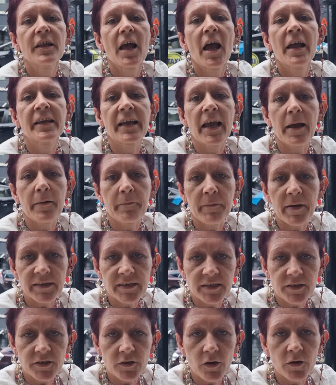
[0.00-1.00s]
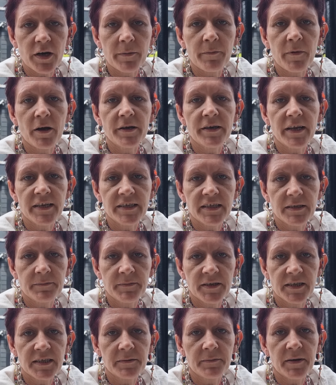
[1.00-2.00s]
I get methadone. I'm on 80
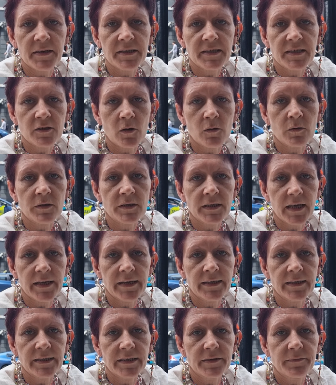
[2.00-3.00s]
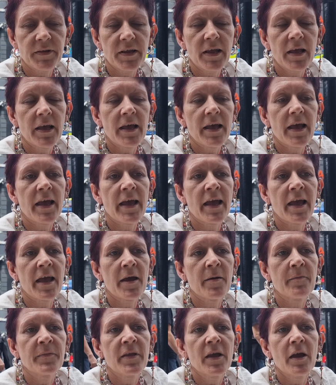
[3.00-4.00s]
mils of methadone daily.
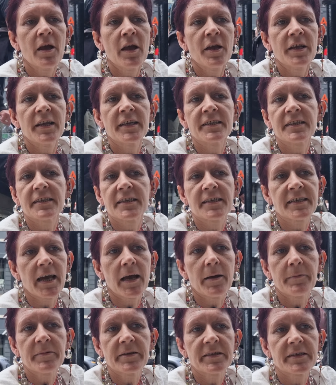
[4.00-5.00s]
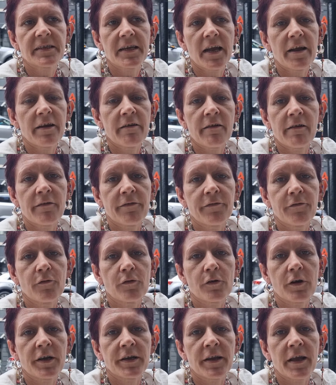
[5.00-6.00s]
Right. Um, it's the tablets that are
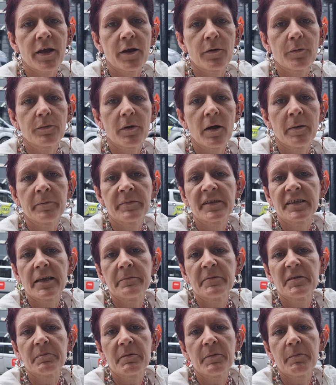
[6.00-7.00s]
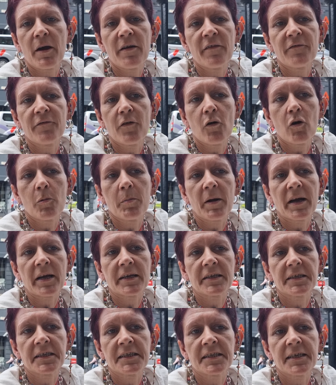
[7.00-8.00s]
fucker now. I seem to be buying four
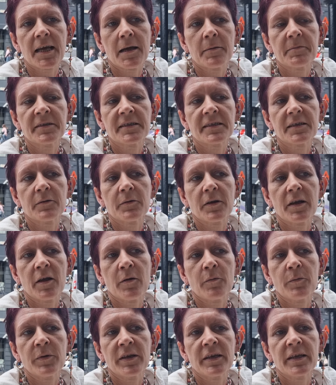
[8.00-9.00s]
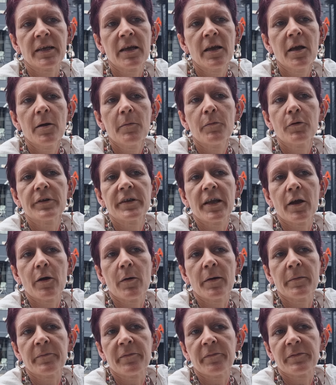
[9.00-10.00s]
packets of tablets a, a week, yeah. but
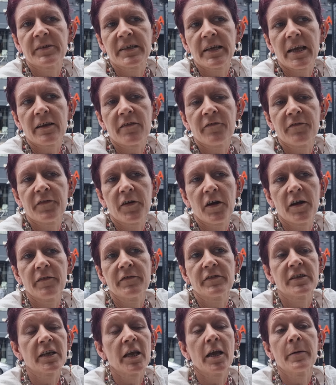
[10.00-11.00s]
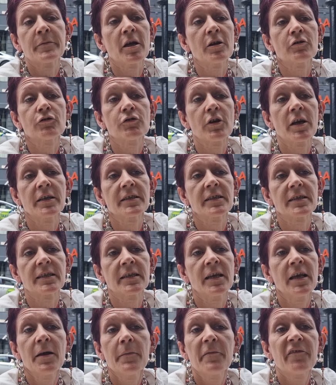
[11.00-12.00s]
now I'm taking five a day. I'm not trying
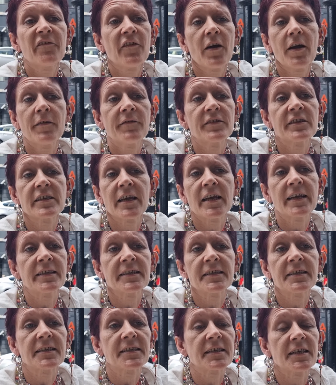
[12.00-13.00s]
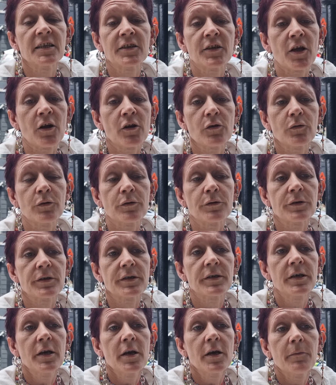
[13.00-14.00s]
to, five a day is still not good,
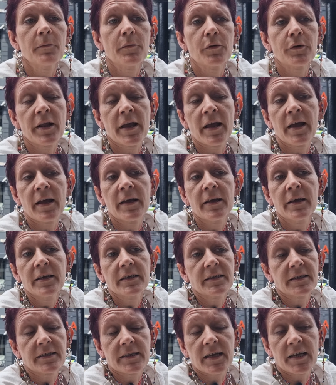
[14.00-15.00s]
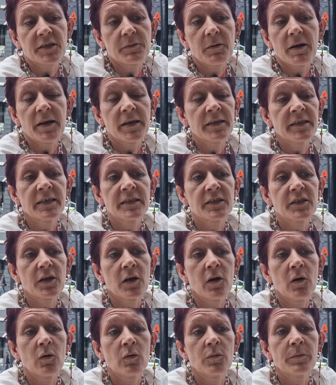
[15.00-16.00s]
but uh, that's what I need
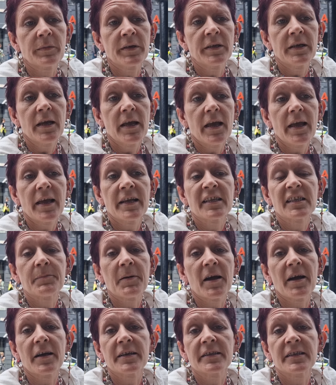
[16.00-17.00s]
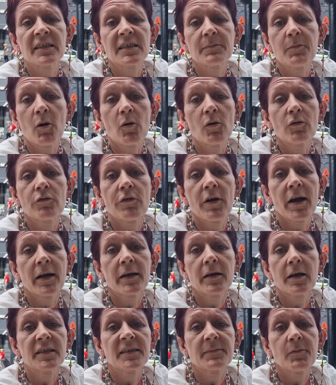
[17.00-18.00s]
to own me. It's better than smoking
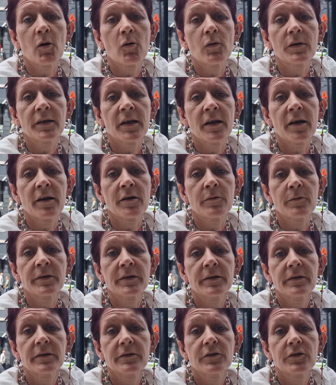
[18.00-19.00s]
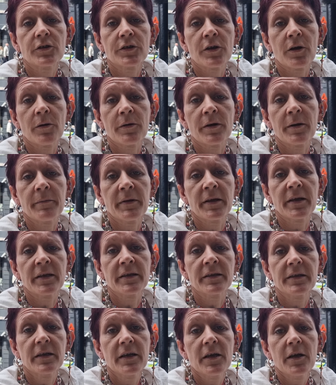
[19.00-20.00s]
crack or smoking heroin. Do you know yes, what I
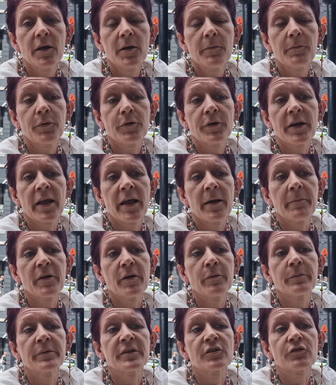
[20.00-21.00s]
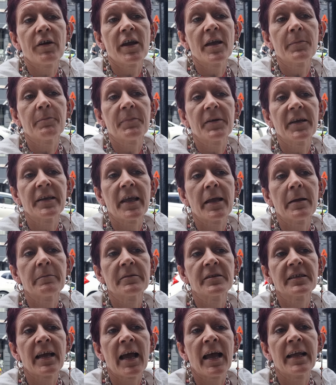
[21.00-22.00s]
mean? Yeah, I but um, it was great being
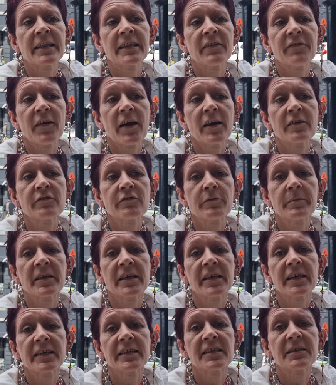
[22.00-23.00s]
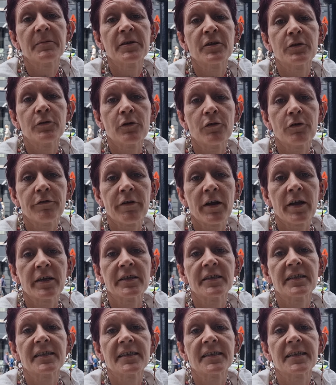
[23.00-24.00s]
able to hand the father of my kids your
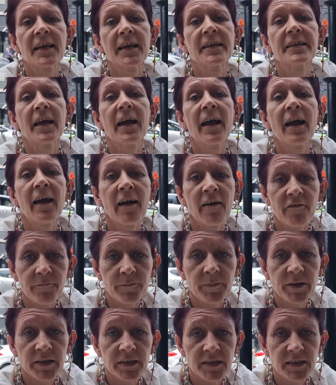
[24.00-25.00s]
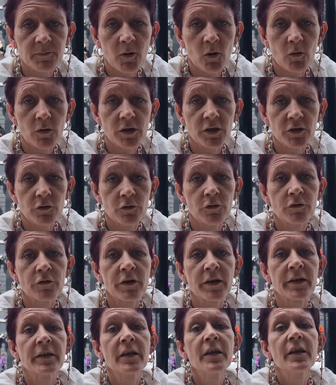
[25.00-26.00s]
urines to say that I haven't been so smoking
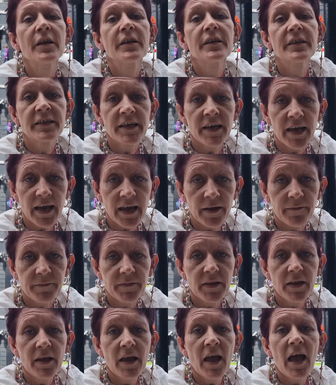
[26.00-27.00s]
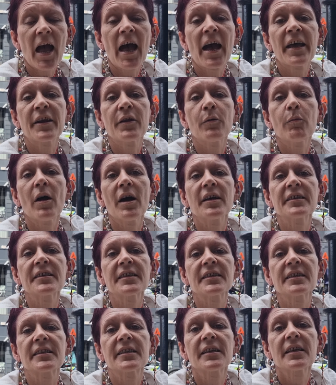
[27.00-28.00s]
urine. Yeah, and it
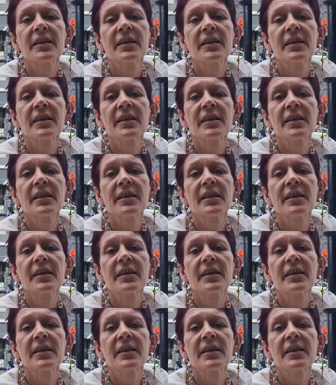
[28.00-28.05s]
wasn't.